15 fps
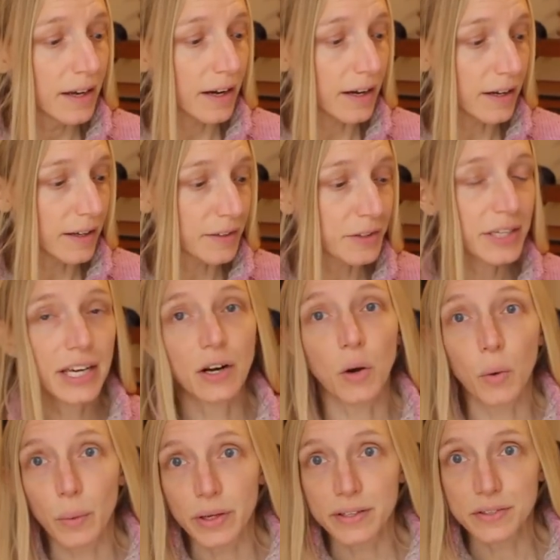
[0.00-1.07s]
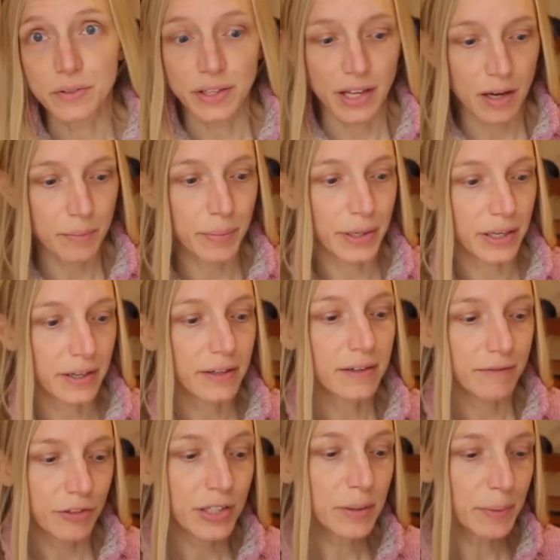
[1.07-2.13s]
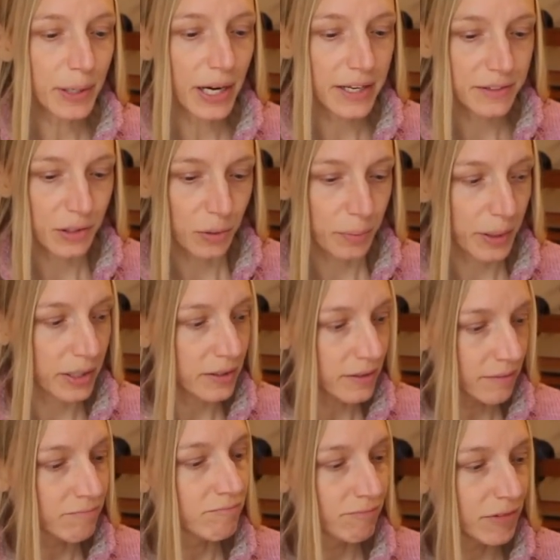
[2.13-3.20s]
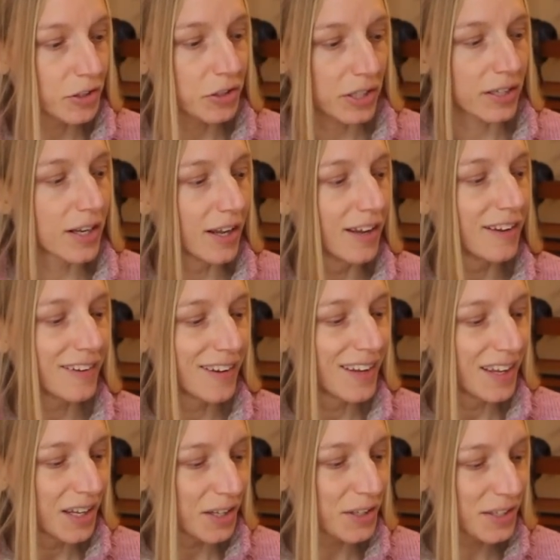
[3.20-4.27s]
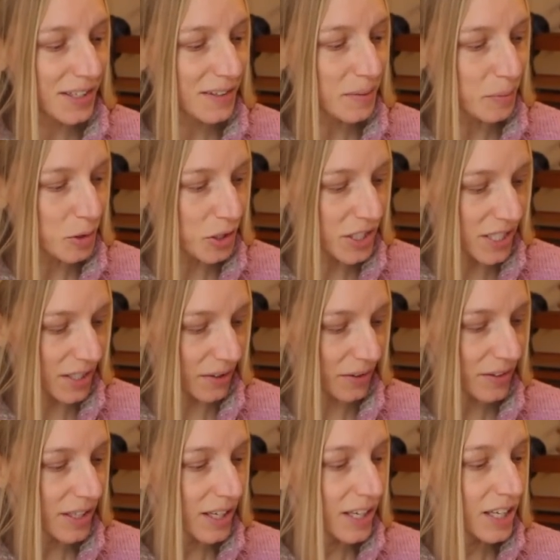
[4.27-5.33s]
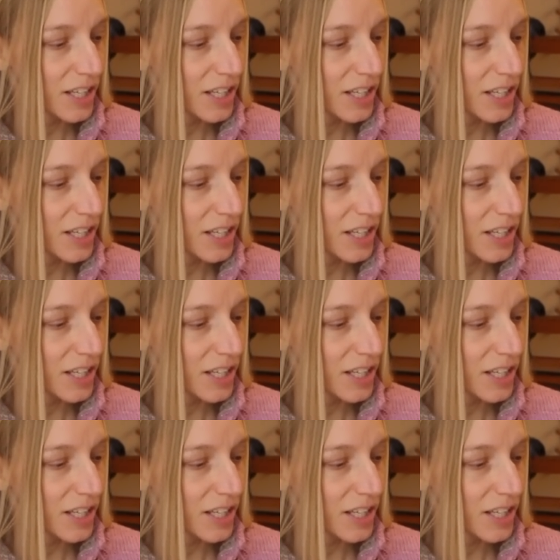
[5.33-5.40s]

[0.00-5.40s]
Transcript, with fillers: Uh, you can't always do that, but if you keep your eyes open, you can, you can get some good deals.